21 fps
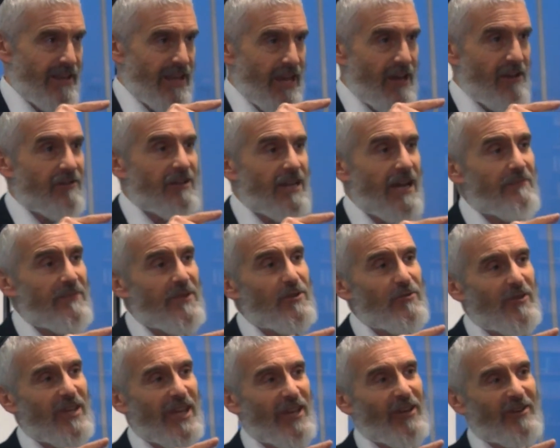how come
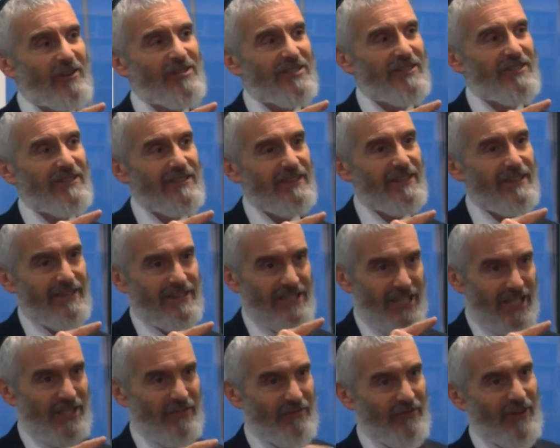you cannot
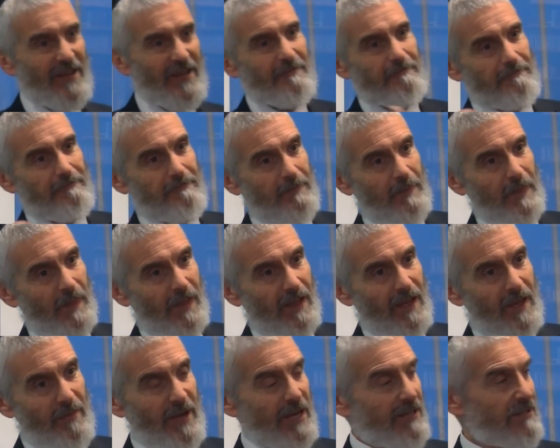testify
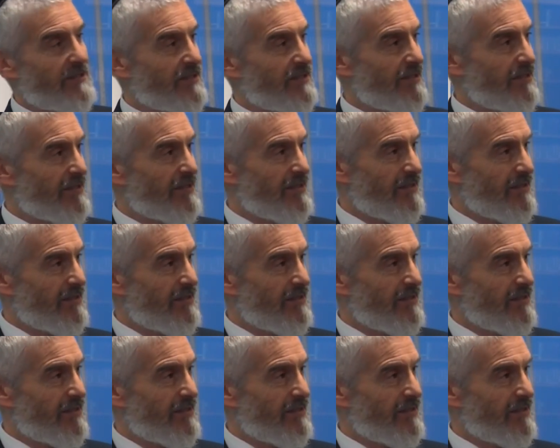about?